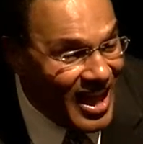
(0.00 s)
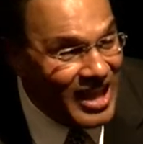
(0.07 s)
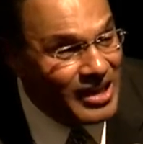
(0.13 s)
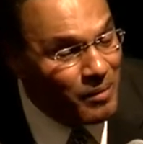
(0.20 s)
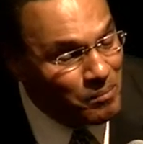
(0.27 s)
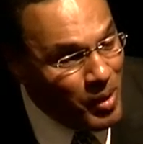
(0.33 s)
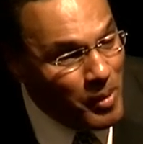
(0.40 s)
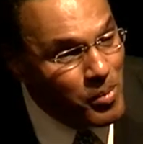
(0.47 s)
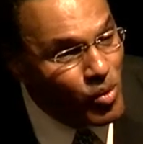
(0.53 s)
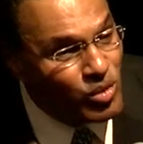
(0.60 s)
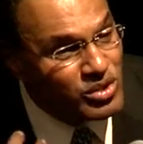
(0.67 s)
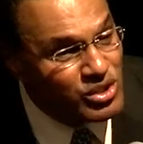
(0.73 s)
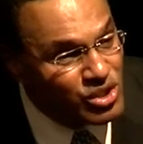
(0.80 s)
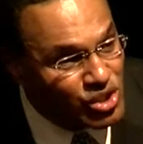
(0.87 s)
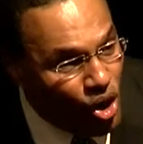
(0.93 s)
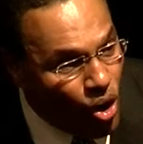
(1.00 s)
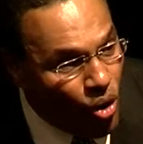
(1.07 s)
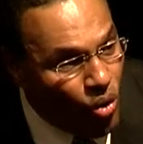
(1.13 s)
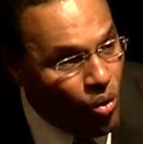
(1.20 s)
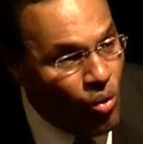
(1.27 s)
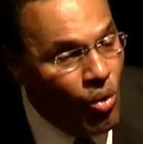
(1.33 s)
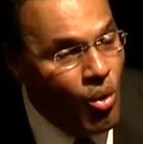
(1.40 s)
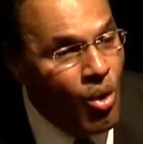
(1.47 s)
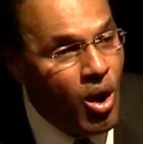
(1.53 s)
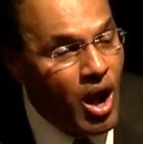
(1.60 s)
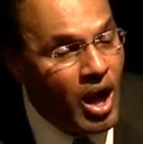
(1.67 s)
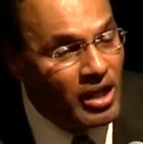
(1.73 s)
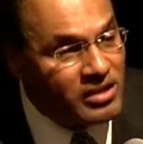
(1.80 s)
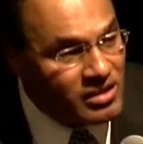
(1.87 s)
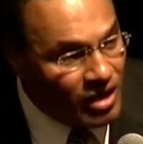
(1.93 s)
And the people were so
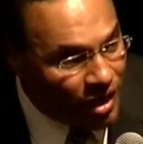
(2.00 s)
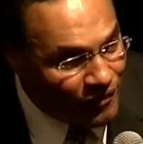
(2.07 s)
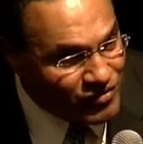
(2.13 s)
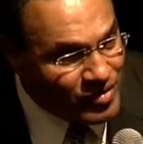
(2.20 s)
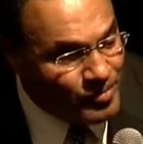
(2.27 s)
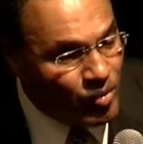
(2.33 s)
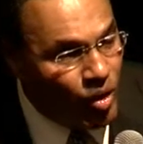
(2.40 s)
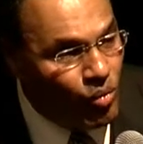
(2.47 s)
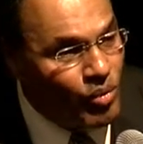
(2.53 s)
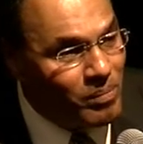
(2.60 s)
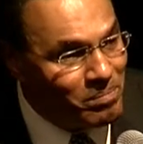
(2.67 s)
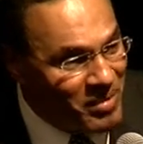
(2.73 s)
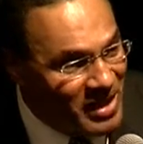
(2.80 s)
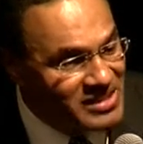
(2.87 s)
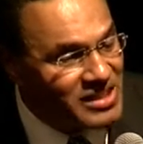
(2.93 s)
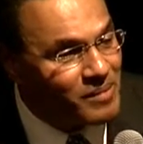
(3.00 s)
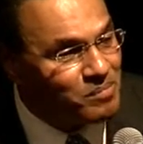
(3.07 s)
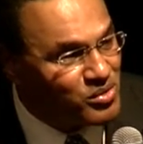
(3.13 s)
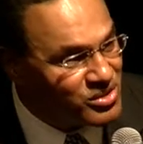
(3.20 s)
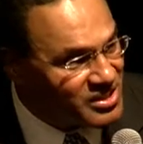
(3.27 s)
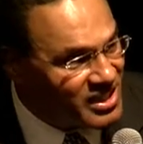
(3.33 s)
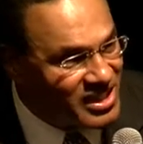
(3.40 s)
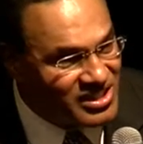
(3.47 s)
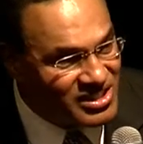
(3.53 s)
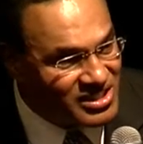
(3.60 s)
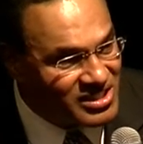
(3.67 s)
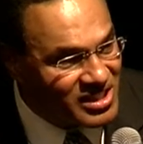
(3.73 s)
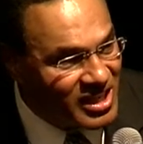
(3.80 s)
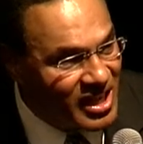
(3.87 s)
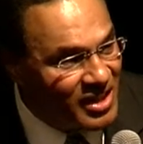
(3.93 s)
uncomfortable with basic
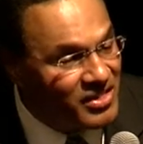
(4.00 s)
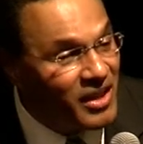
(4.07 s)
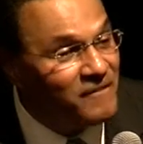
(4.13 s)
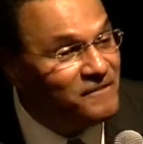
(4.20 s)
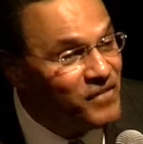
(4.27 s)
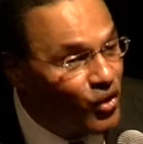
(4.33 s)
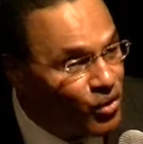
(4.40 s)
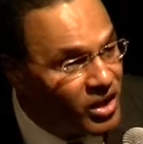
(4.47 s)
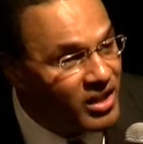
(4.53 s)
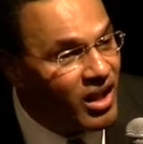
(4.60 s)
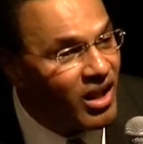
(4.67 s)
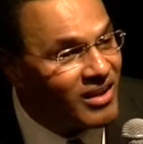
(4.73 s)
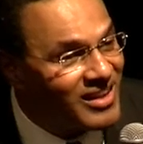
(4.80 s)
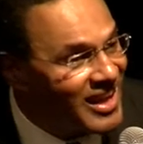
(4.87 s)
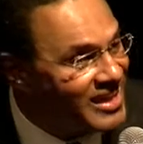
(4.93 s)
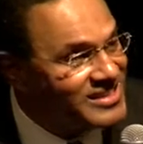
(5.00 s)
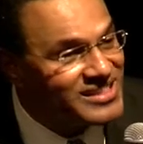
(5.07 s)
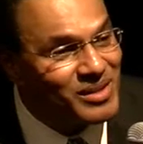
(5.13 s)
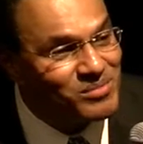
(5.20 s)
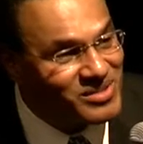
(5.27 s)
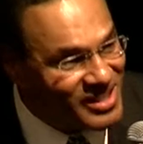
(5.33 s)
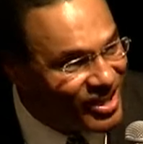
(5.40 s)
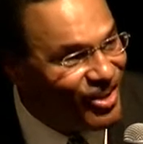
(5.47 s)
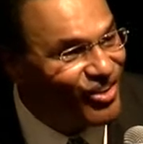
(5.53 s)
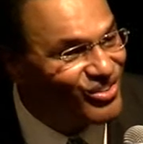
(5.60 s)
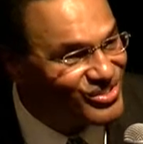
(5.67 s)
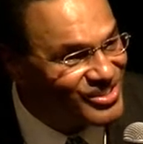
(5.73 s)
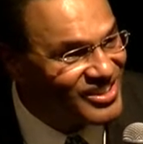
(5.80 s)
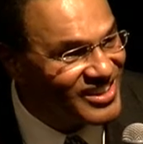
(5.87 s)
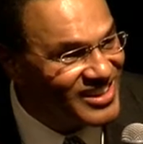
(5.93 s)
percentages, they voted against
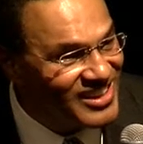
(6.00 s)
themselves.